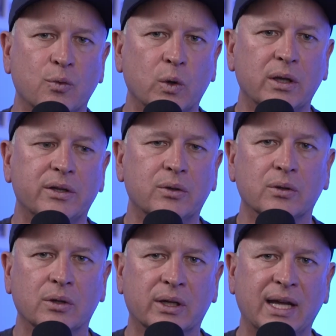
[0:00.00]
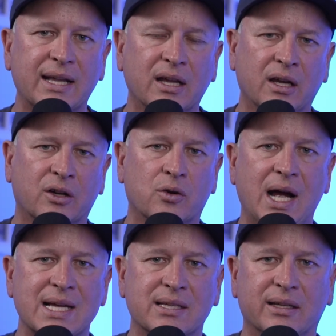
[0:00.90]
will you look at
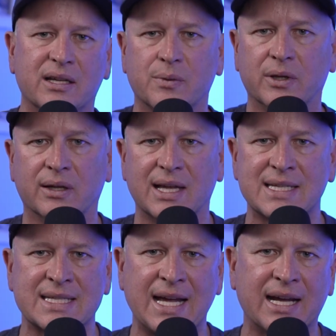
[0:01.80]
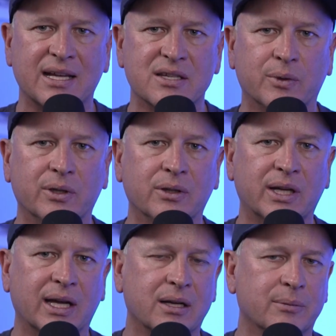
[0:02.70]
cross liens? Will you look at seconds? Will you look at